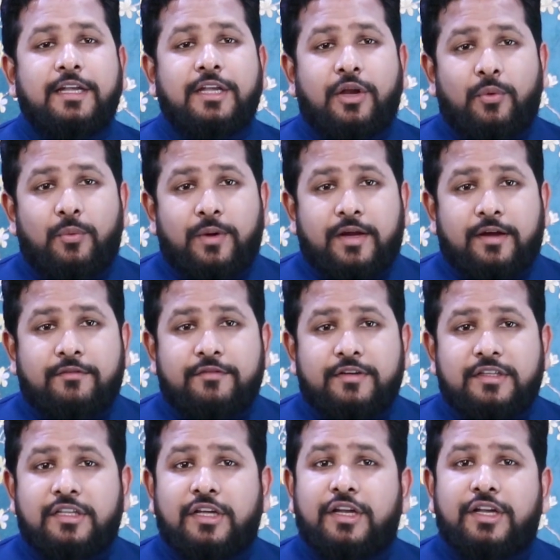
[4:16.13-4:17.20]
Now we come
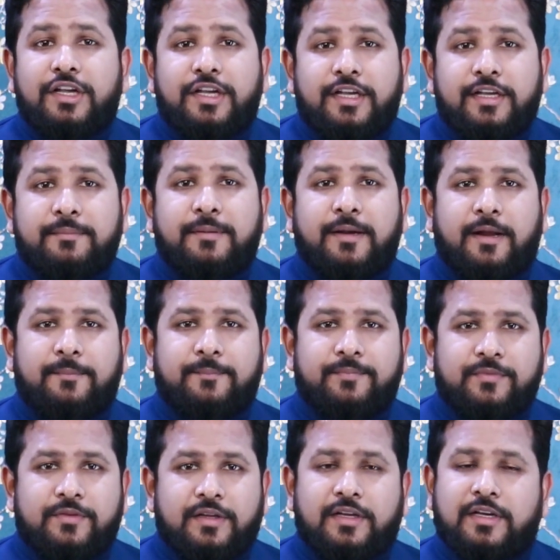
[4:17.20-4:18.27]
with Libra.
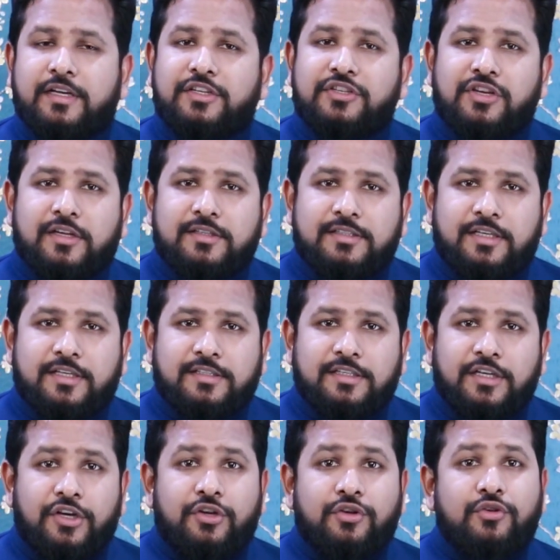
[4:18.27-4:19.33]
Ganesha says
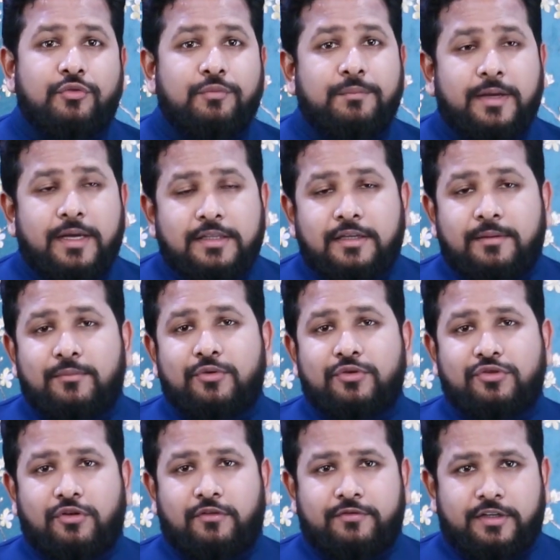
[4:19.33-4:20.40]
to make the
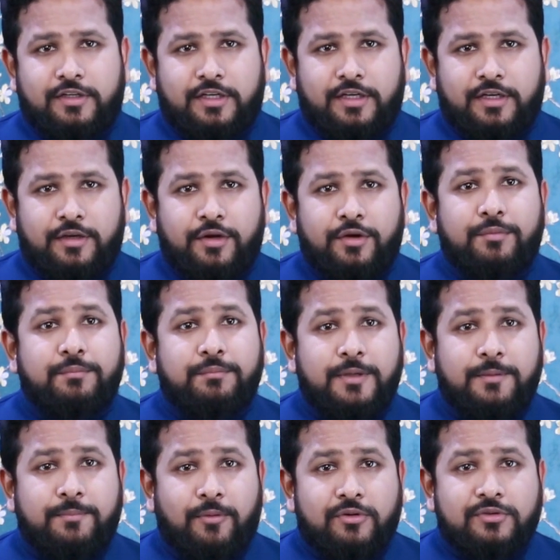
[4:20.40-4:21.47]
most of the day,
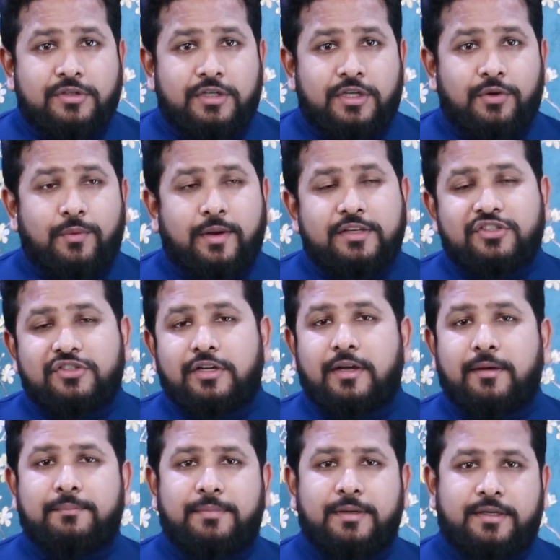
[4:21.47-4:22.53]
be positive and stay
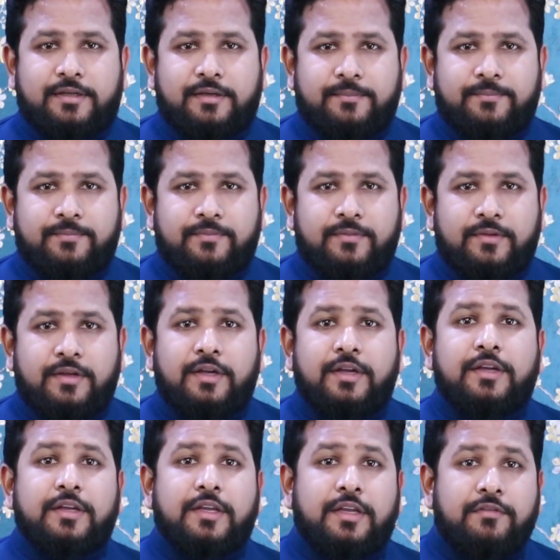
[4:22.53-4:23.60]
upbeat
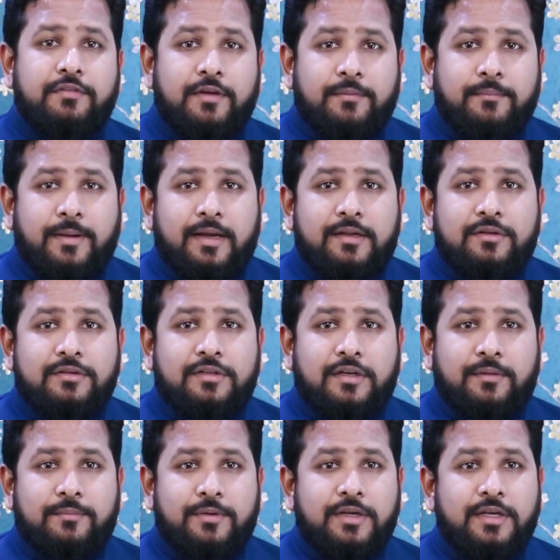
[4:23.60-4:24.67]
giving back to the
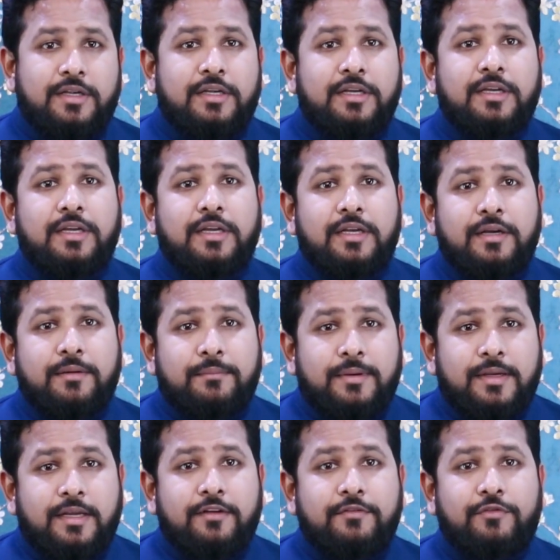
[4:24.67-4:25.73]
community in a
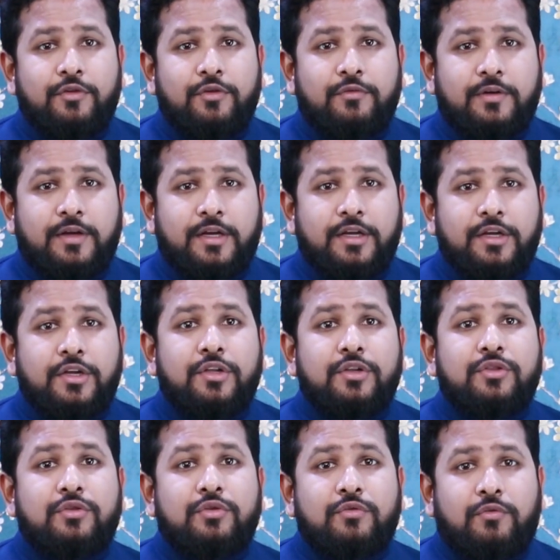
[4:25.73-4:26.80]
meaningful way
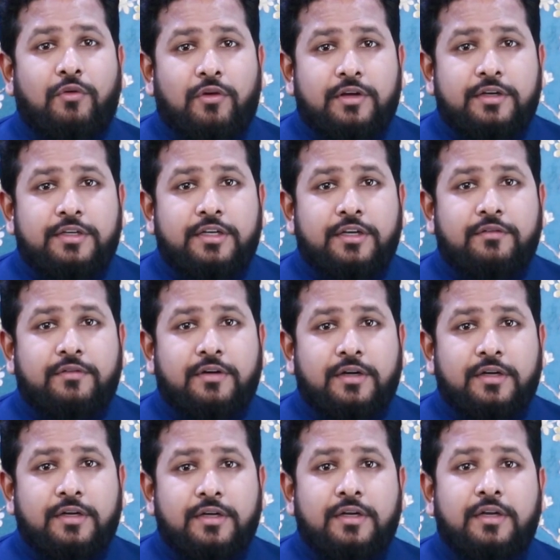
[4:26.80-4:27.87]
through volunteer
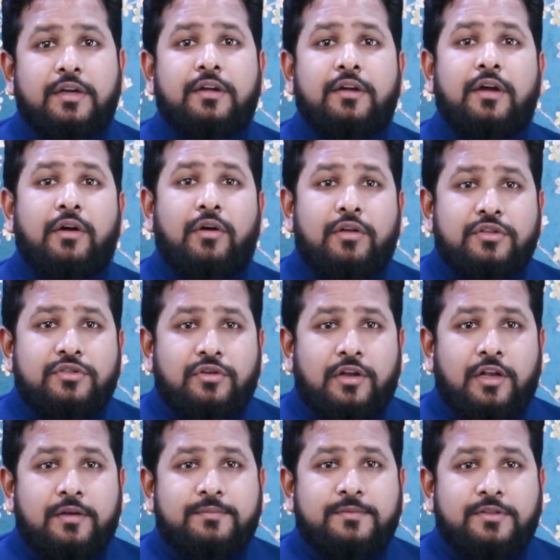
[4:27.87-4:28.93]
work also
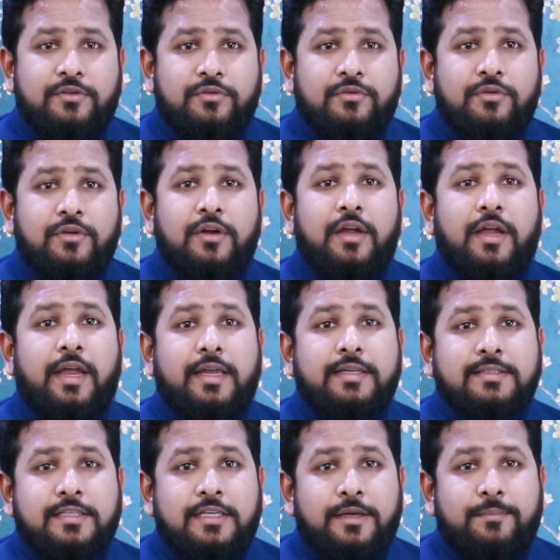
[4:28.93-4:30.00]
helps you
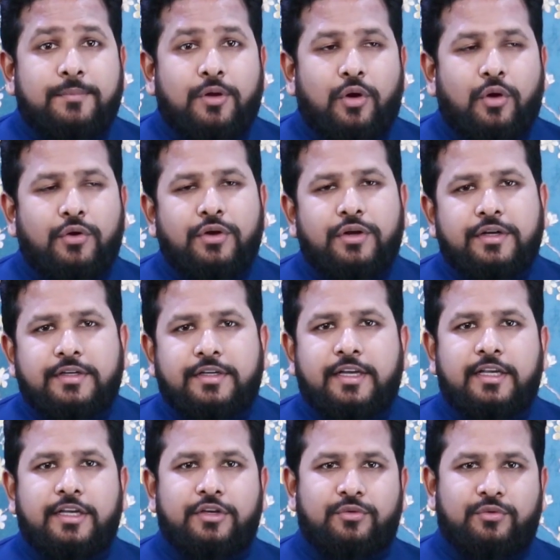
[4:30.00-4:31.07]
escape your
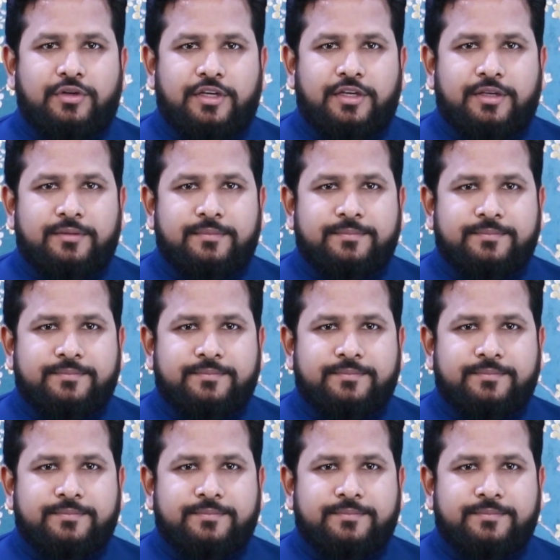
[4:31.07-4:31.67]
daily routine.